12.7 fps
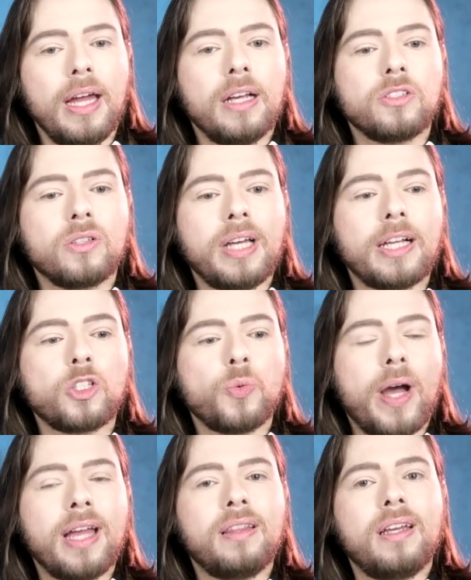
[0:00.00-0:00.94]
So that's
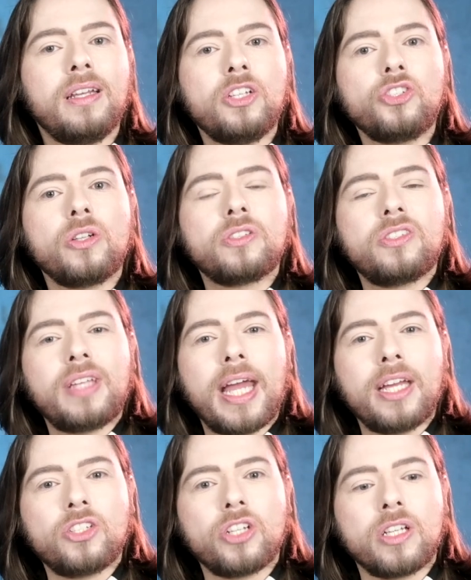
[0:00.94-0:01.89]
why in the initial
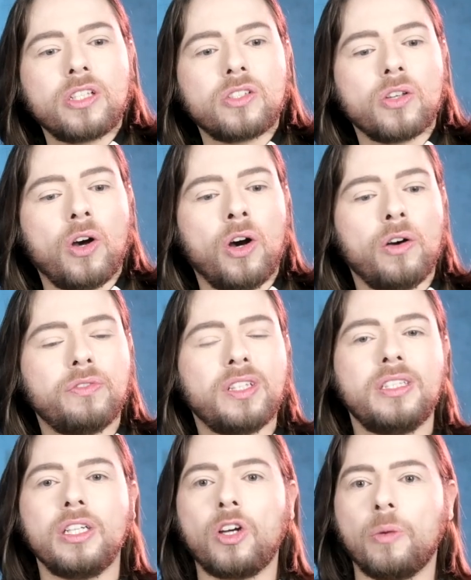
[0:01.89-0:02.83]
stages of
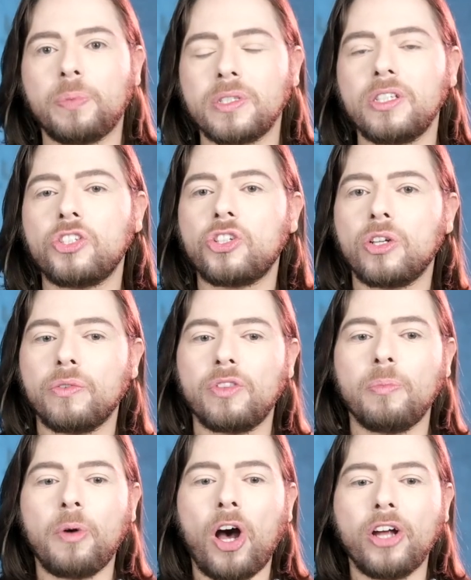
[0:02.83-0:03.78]
the decomposition of
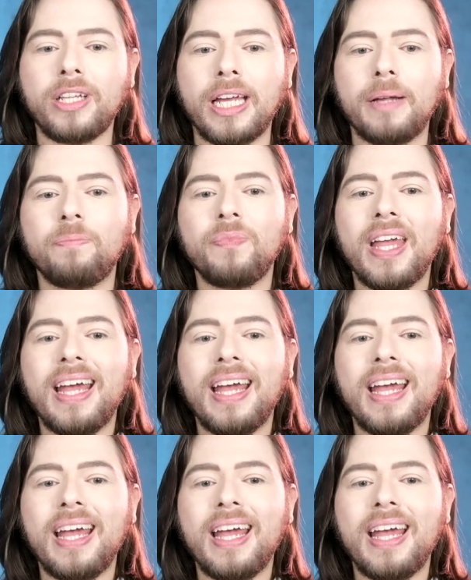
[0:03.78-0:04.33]
the body,